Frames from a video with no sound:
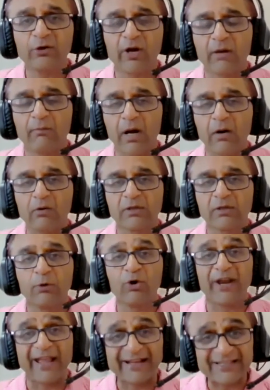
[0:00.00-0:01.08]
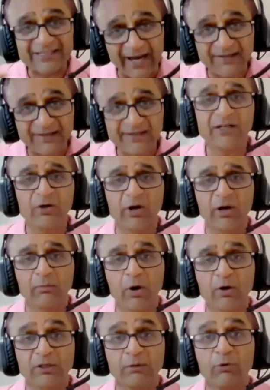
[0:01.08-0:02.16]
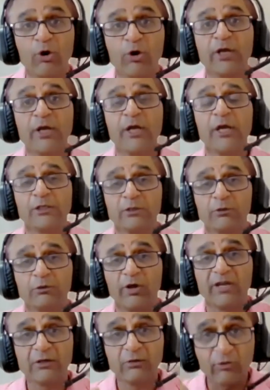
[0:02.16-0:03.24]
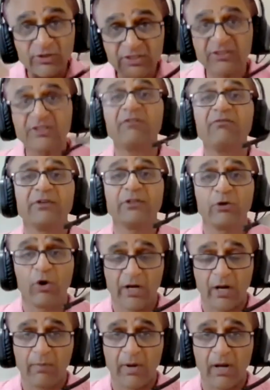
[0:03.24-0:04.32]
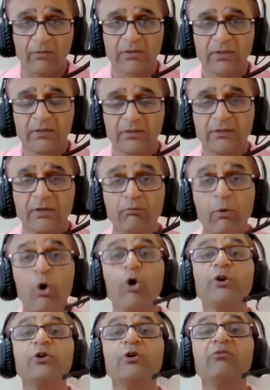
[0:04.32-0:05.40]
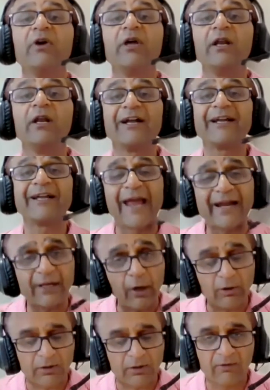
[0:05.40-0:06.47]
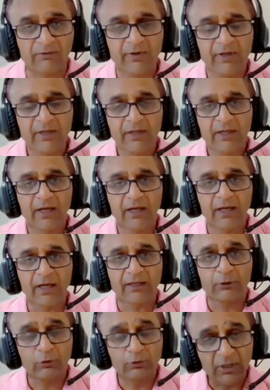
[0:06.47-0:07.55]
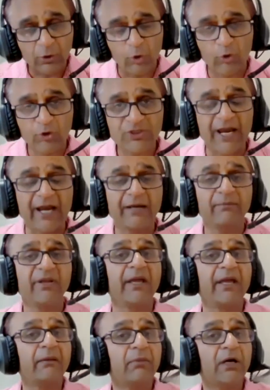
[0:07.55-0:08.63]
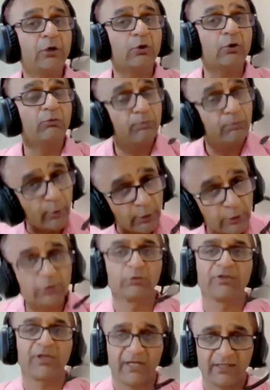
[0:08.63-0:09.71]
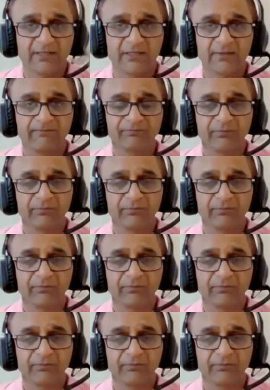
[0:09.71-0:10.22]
you are about, the more excited you are about, the more inquisitive you are about, the more you will get out of the course and be able to pull through things.